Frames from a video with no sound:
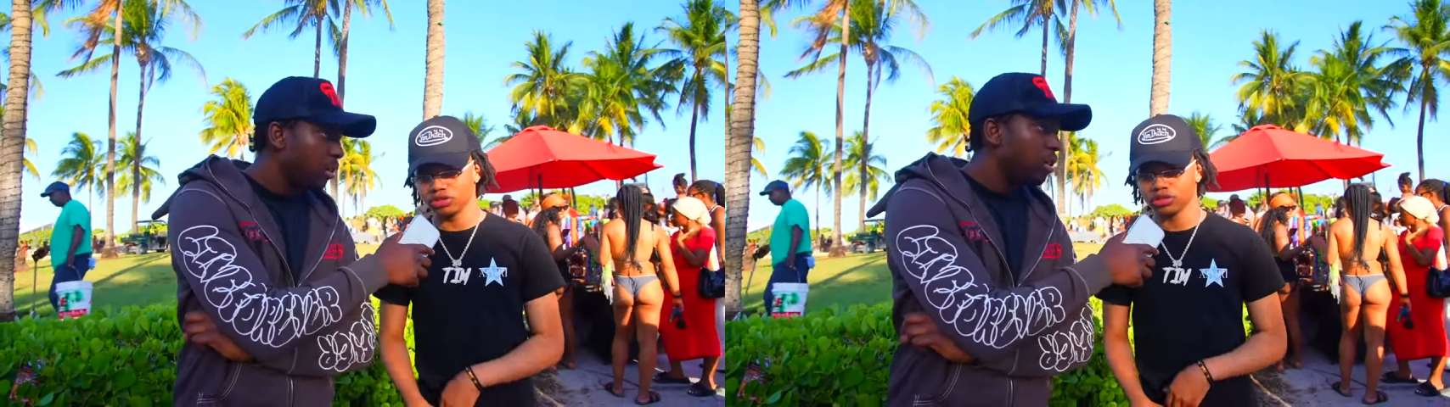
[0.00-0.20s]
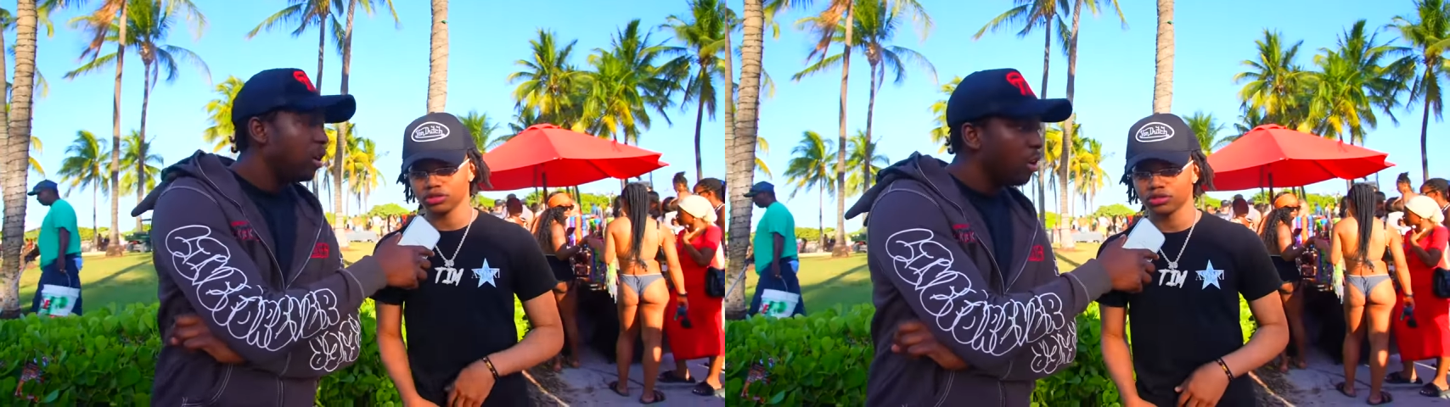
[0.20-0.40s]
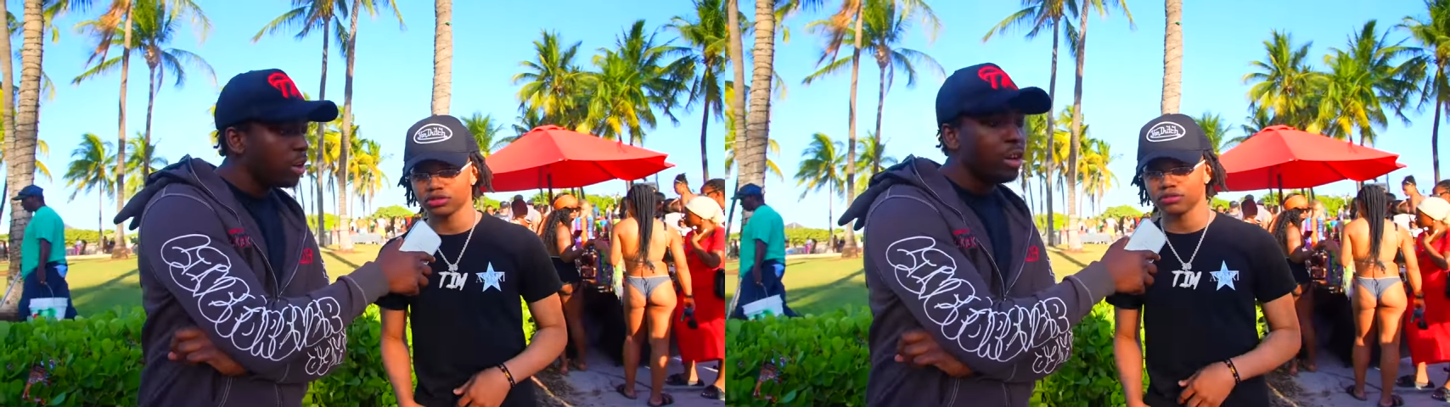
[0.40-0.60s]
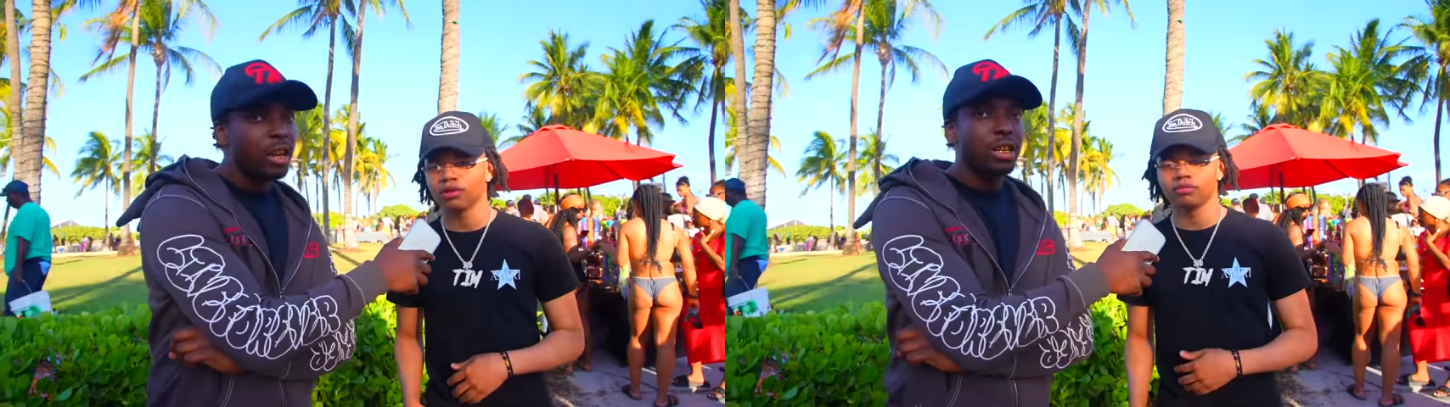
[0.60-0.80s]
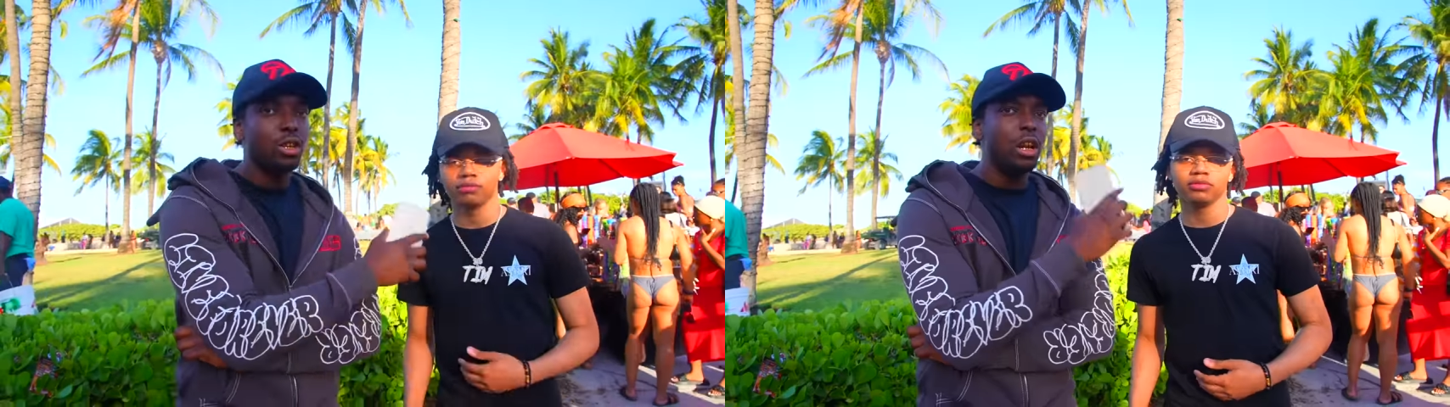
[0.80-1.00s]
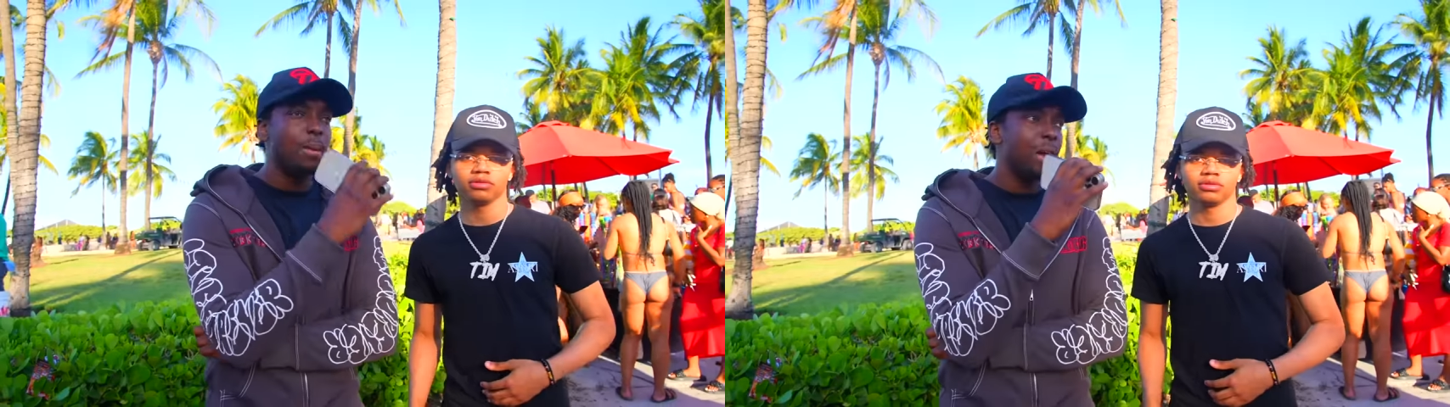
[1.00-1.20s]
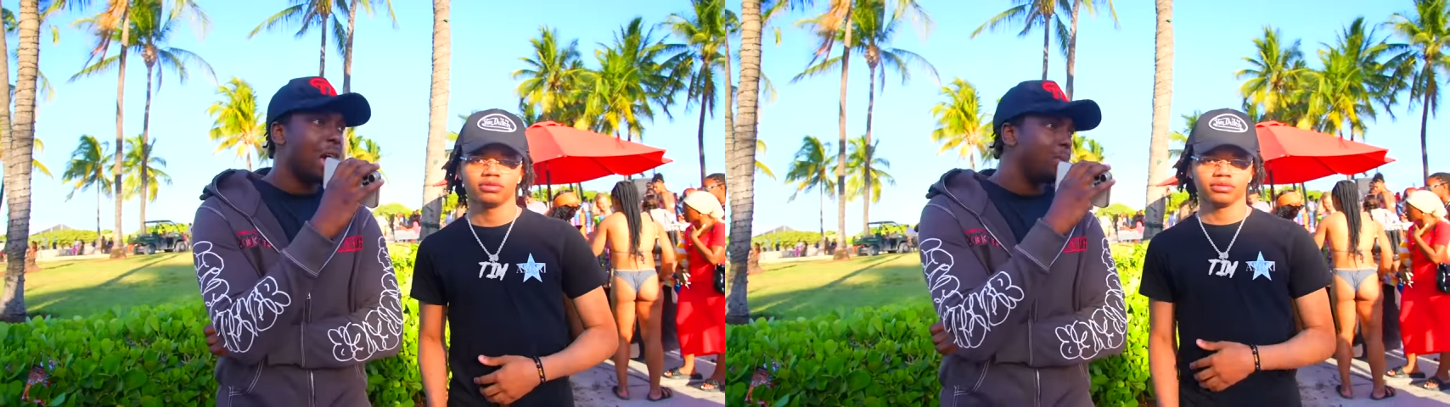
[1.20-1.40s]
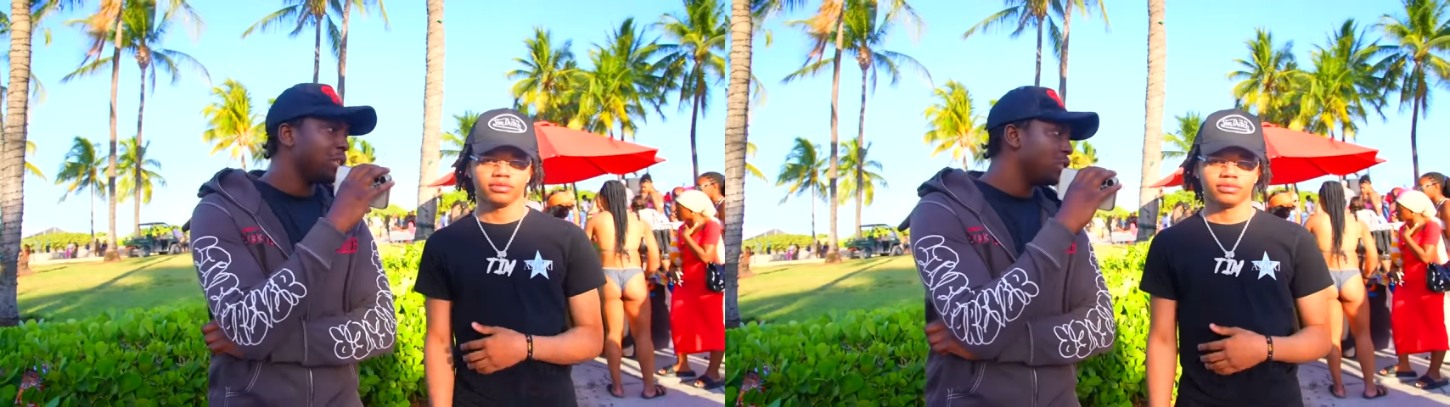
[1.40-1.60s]
Speaker 1: Okay, okay. So look, man, how much is it
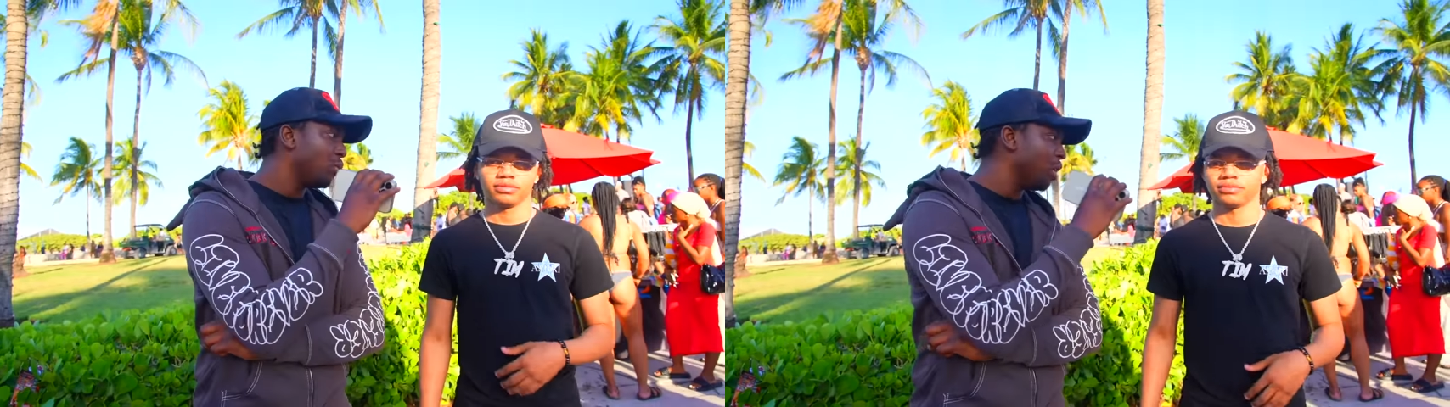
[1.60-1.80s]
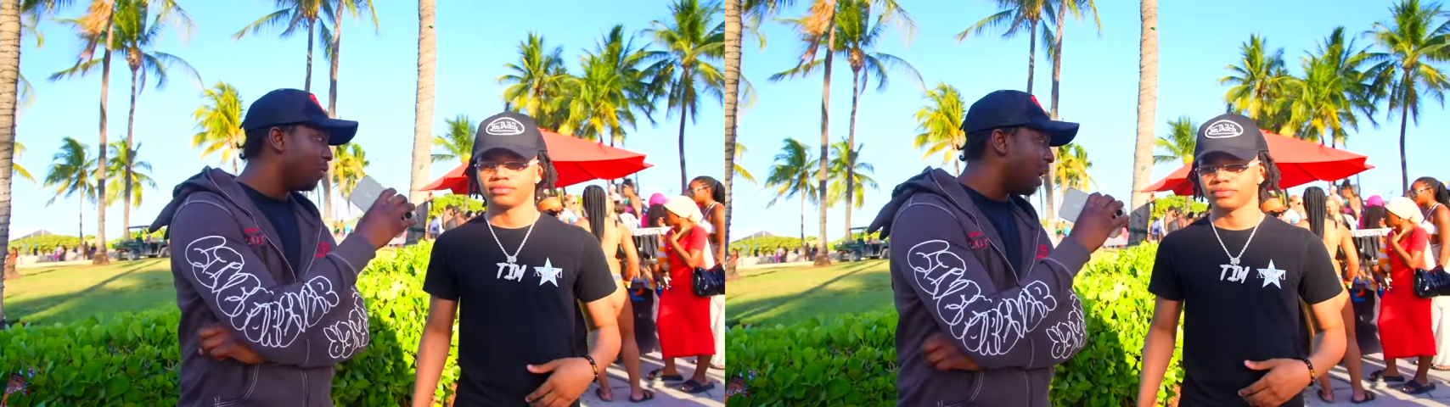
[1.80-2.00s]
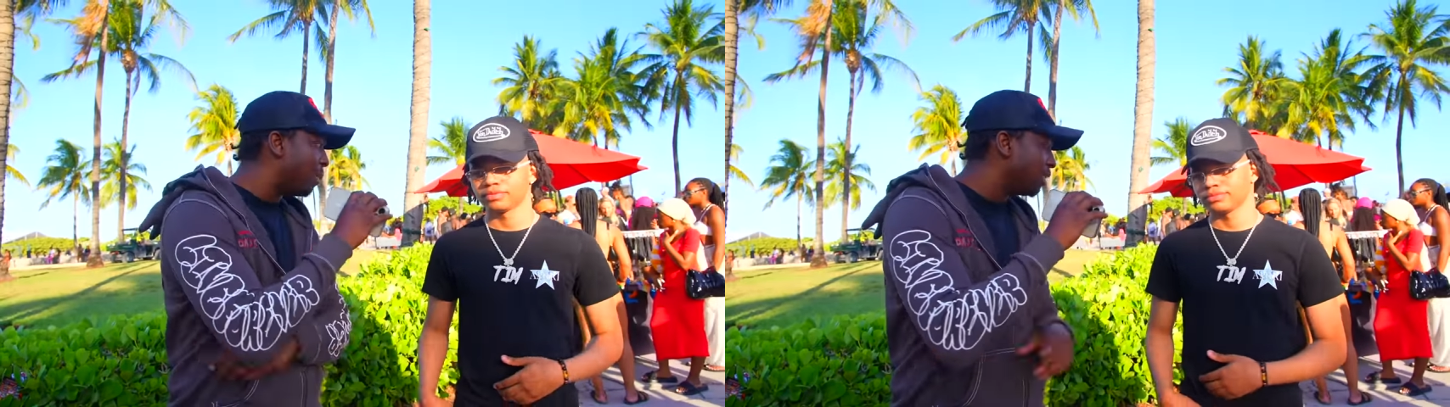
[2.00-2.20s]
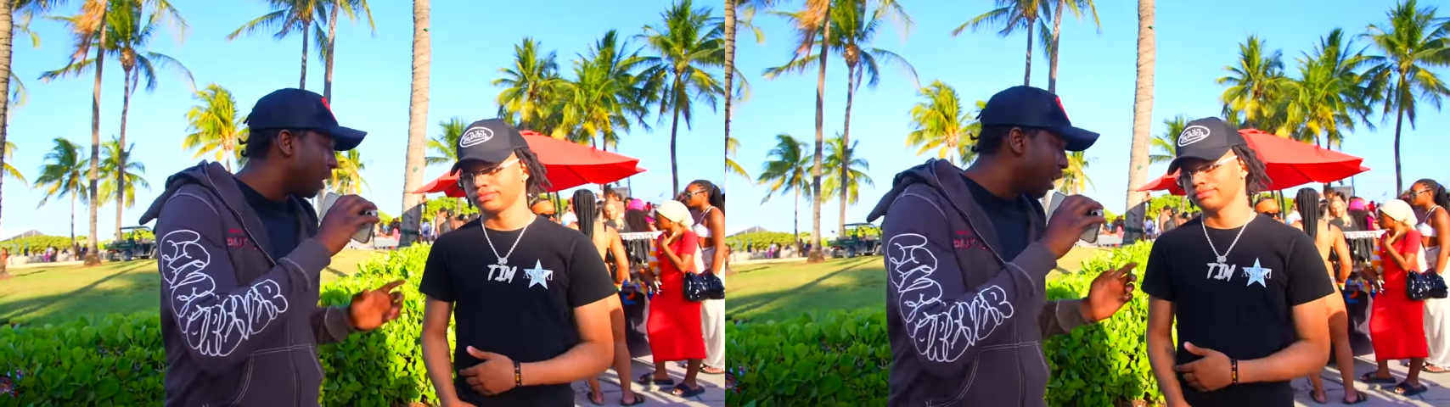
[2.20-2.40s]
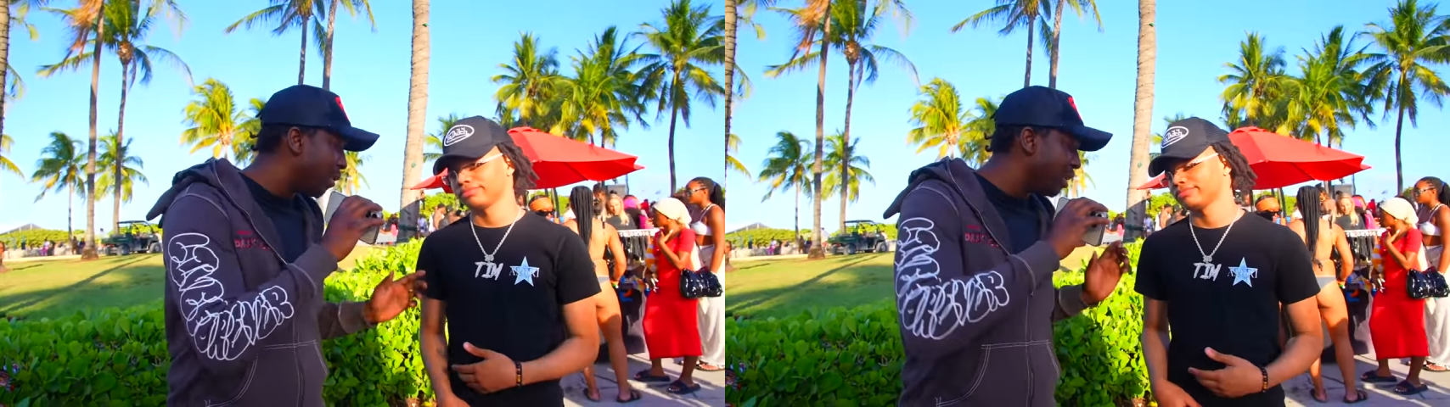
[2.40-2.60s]
worth? Like, how much the earrings and